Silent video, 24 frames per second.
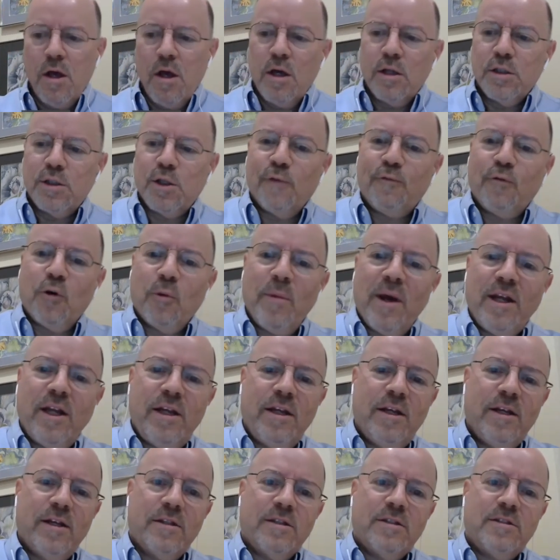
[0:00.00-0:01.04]
So for many
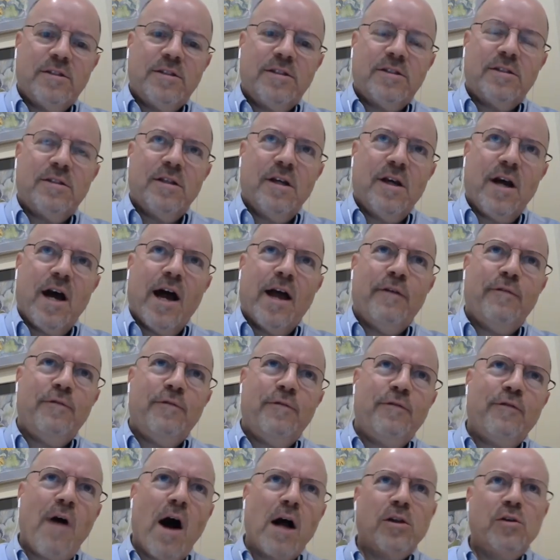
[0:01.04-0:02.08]
years,
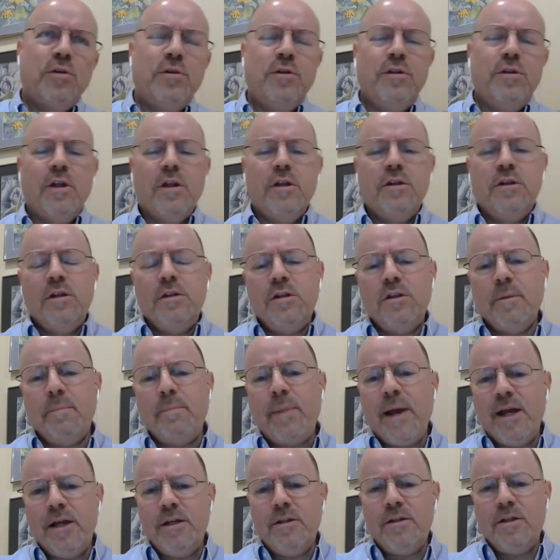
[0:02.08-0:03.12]
I've followed the
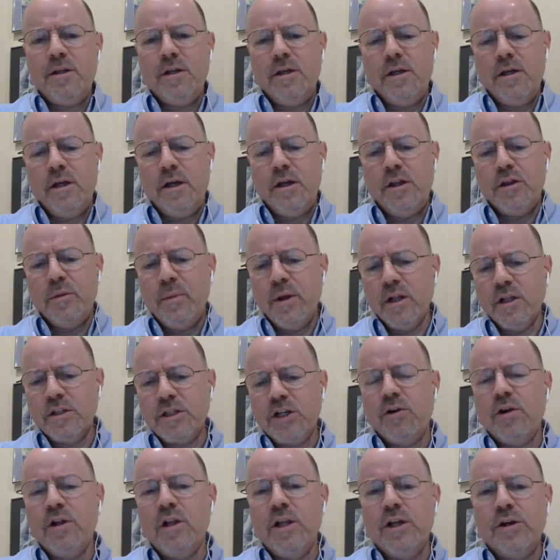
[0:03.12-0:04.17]
debate in the
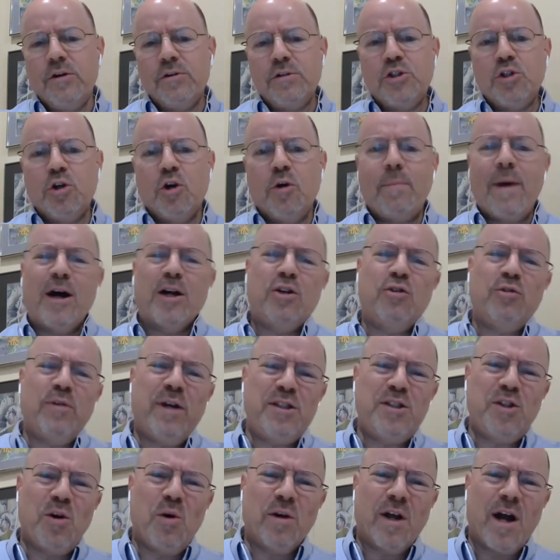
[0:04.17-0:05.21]
military literature about
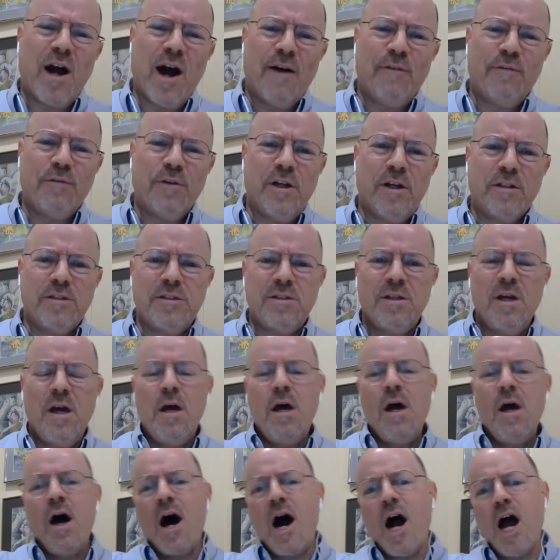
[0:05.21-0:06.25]
gray zone conflicts,
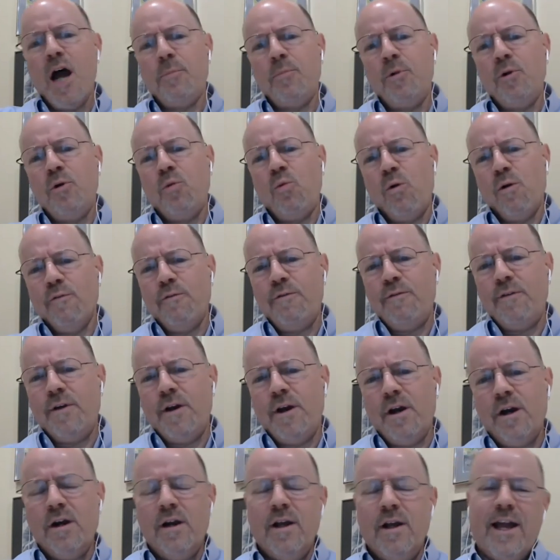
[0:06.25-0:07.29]
hybrid
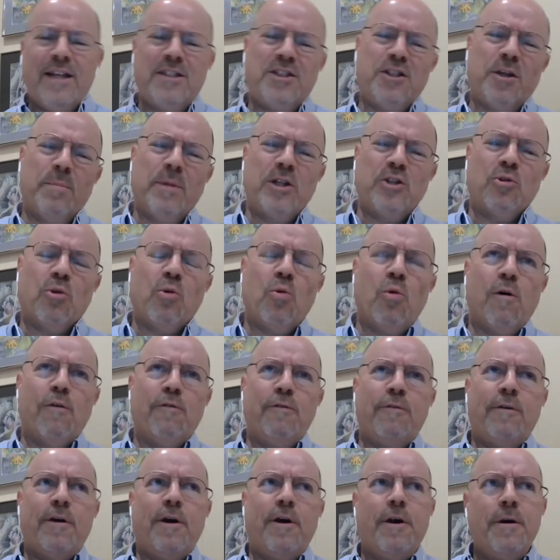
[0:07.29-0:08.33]
warfare, asymmetric
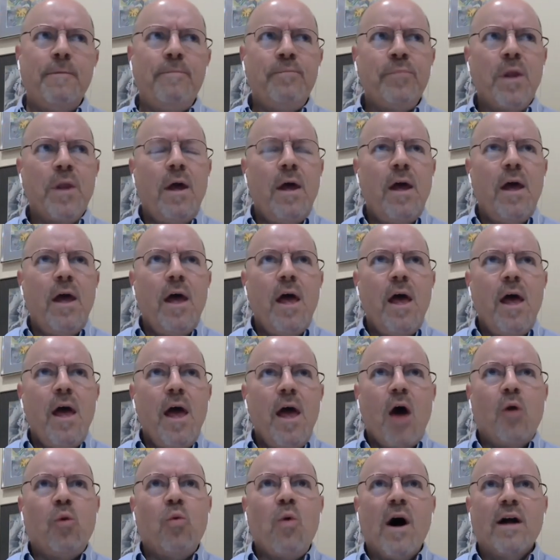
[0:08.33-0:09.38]
warfare.
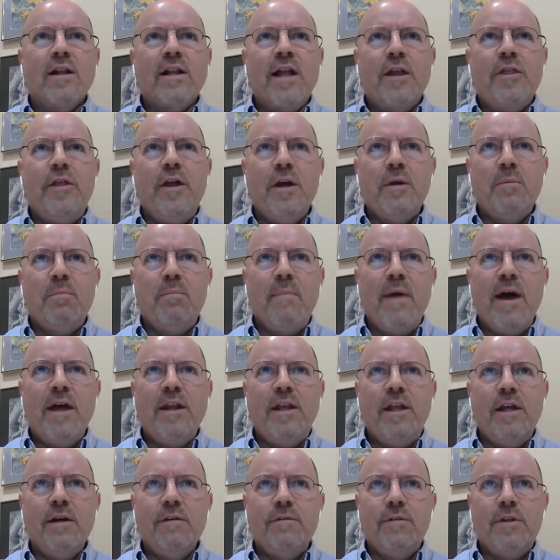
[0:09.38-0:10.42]
And while I think
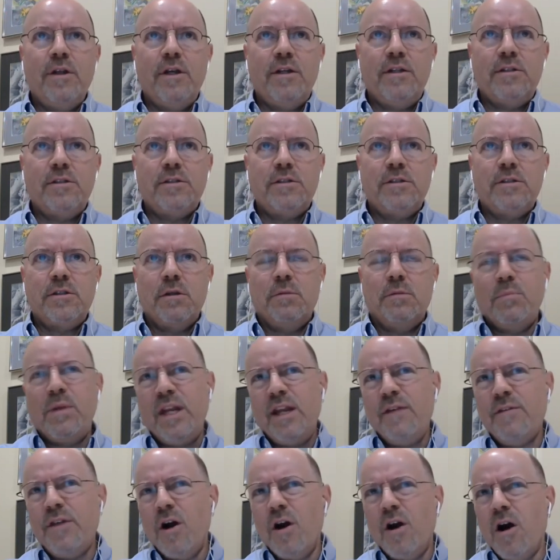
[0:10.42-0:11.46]
many of the
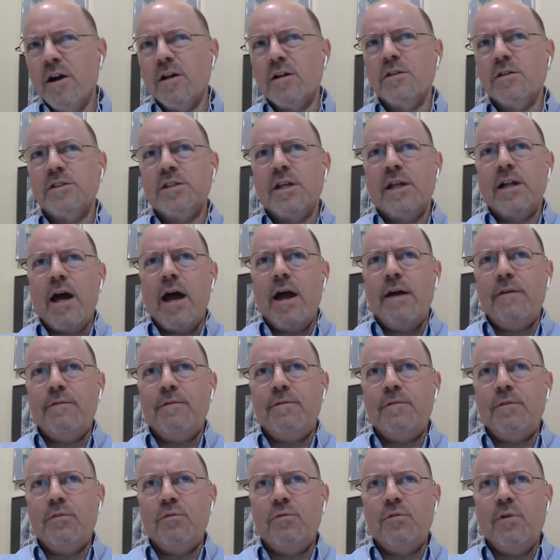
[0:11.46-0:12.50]
articles that I've
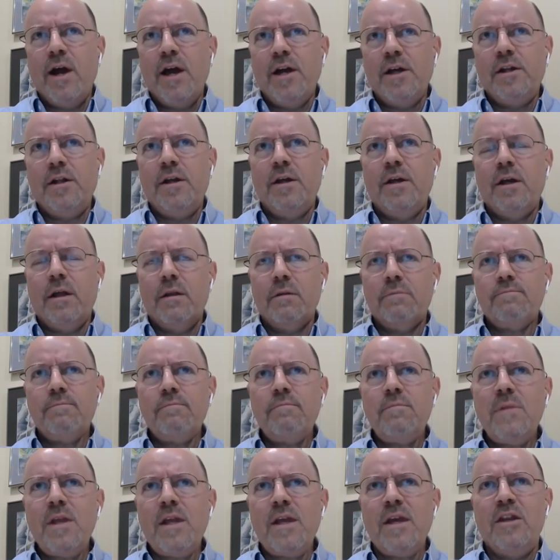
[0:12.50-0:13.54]
read
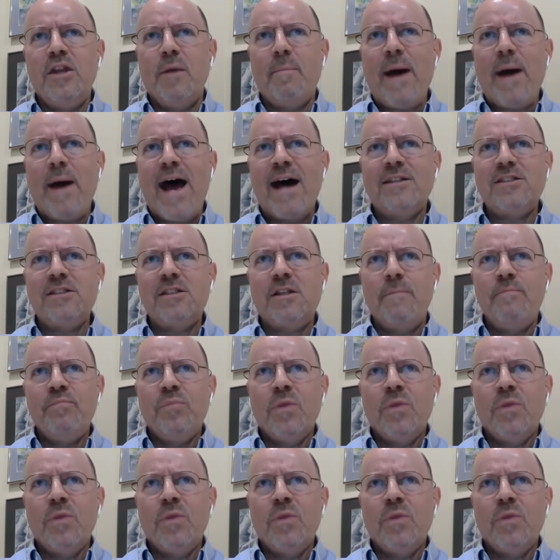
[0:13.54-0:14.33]
in the past